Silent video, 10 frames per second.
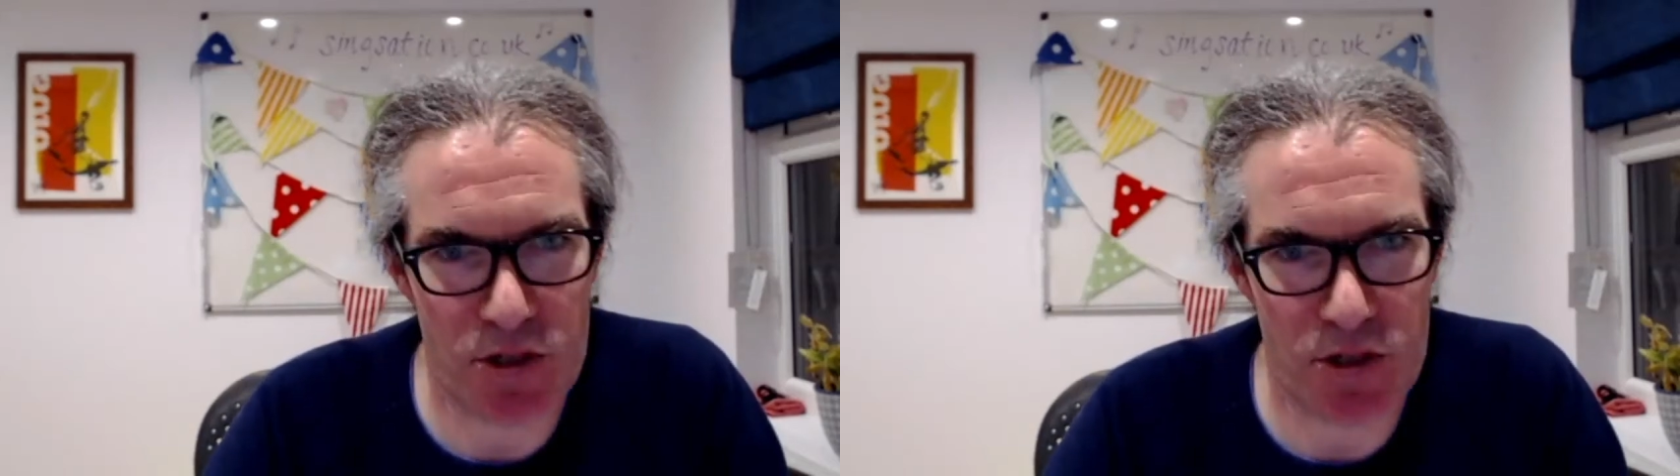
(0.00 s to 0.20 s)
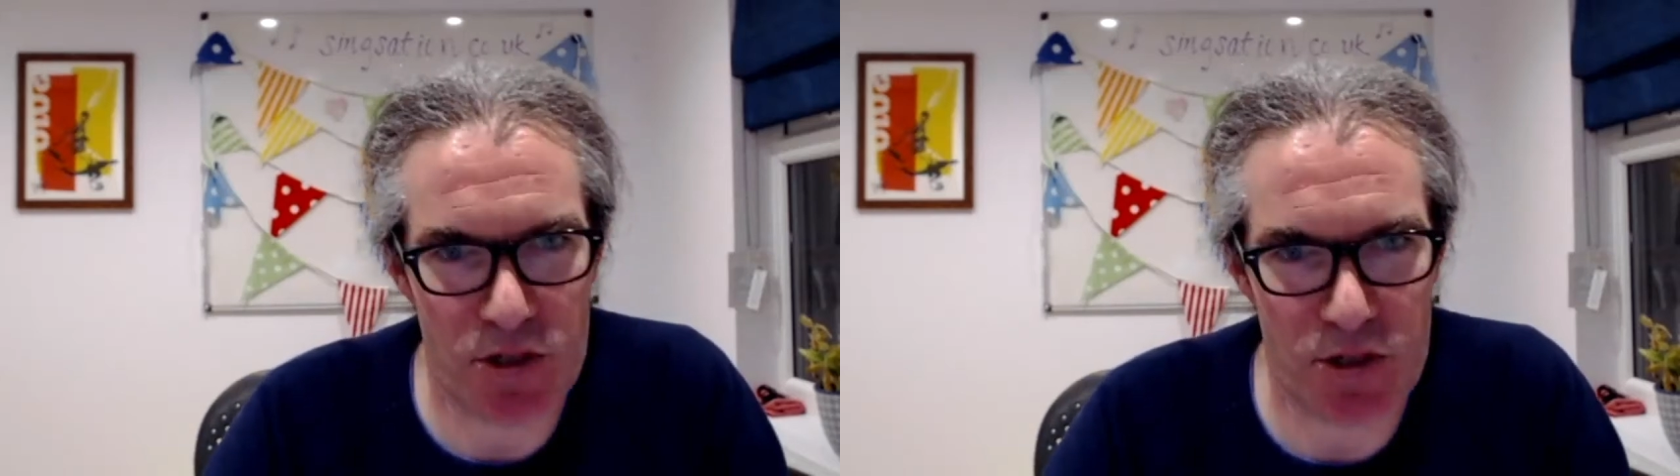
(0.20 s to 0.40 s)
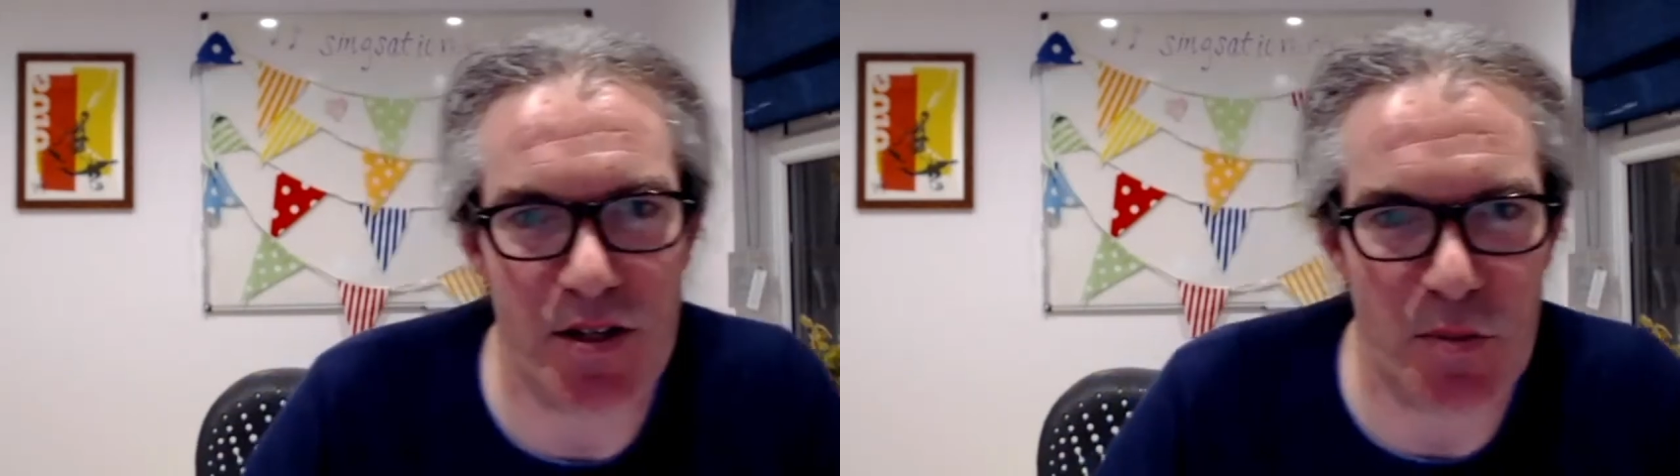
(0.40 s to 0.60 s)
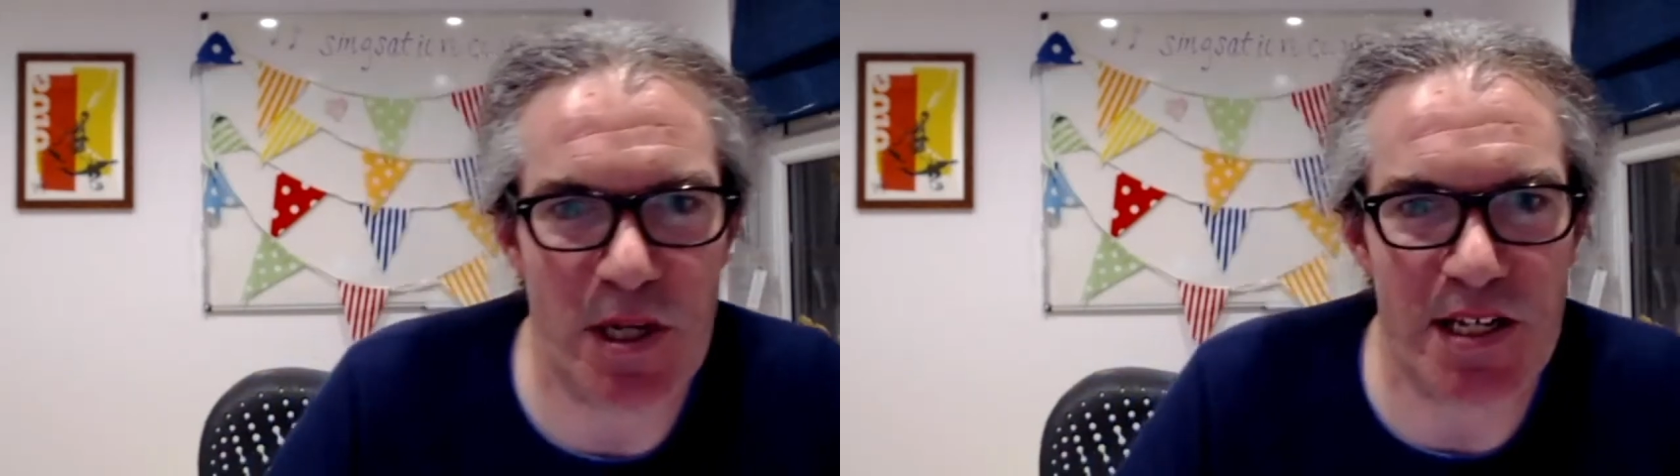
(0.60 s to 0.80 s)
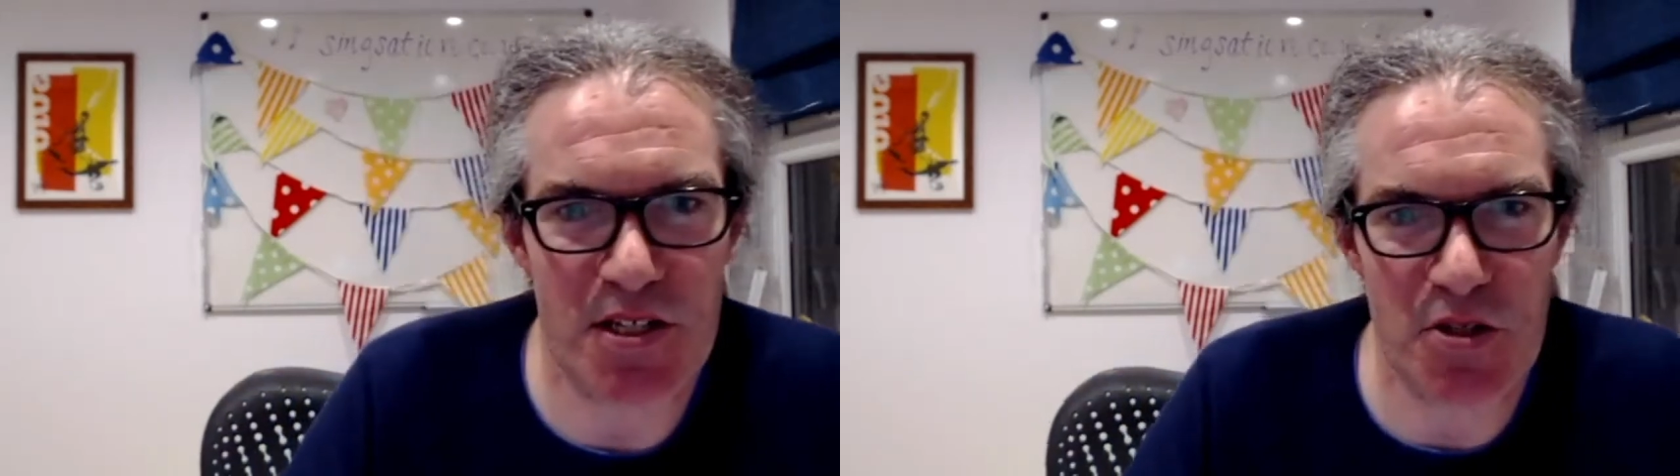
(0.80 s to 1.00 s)
ministries
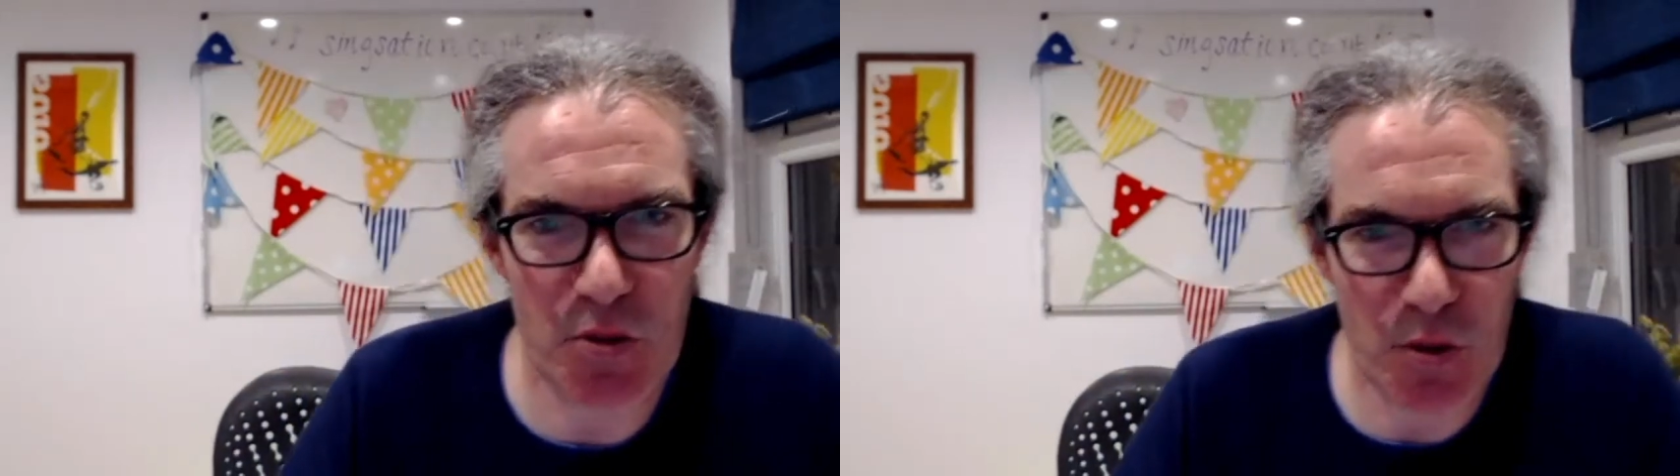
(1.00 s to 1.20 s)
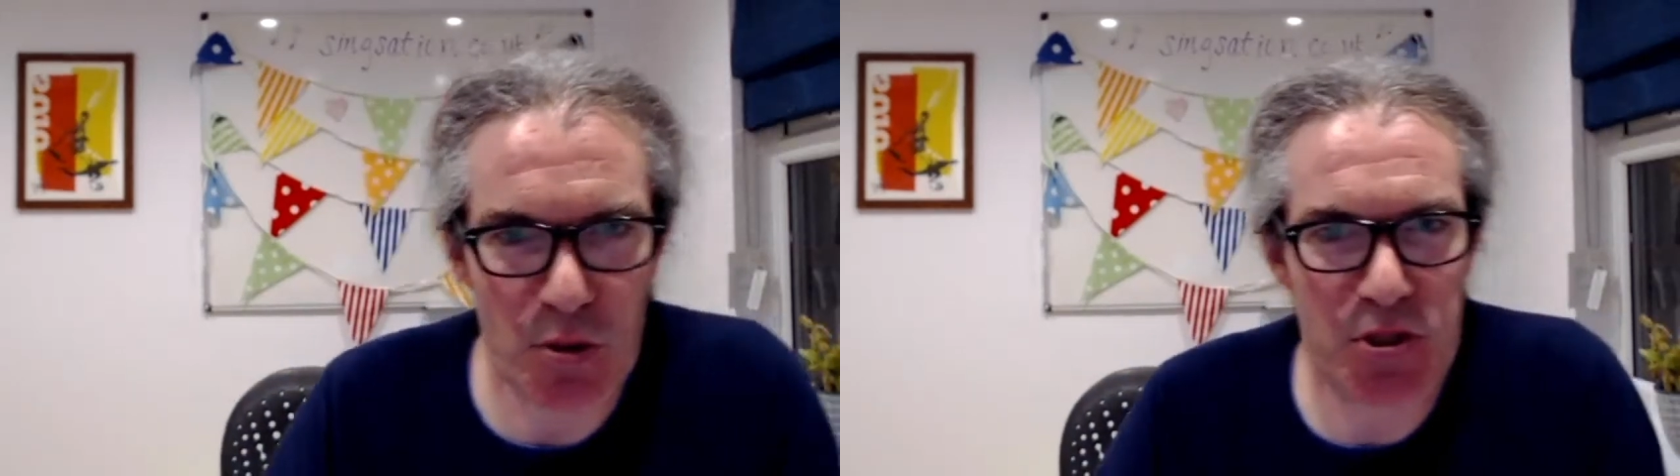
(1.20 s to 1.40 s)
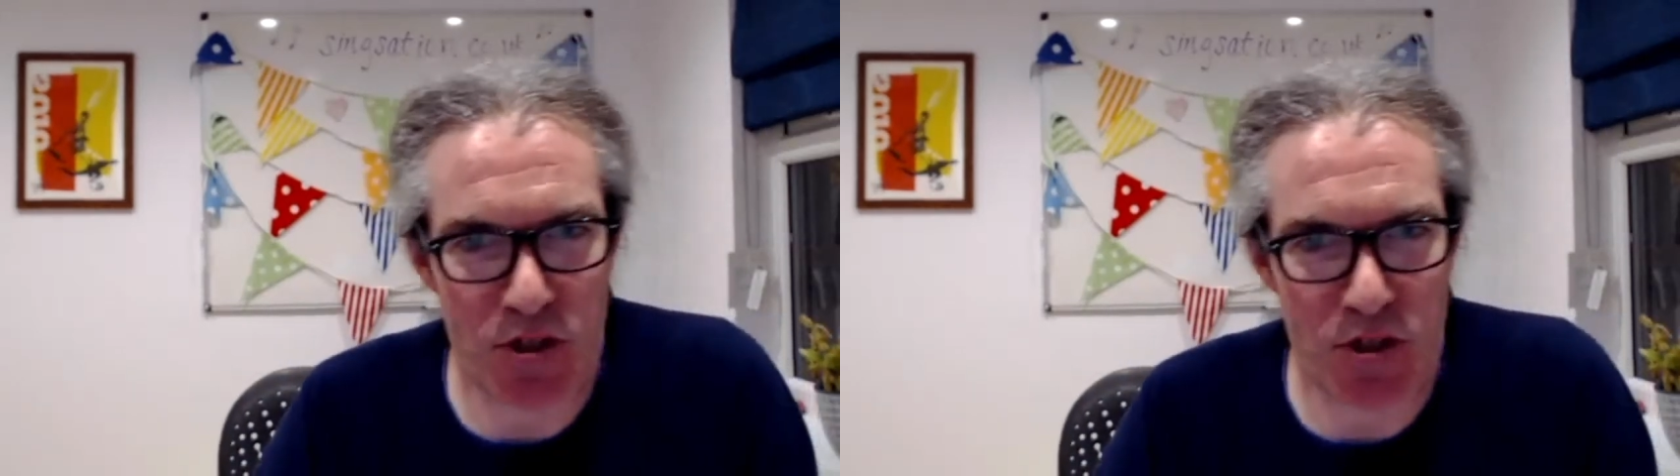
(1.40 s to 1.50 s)
and other places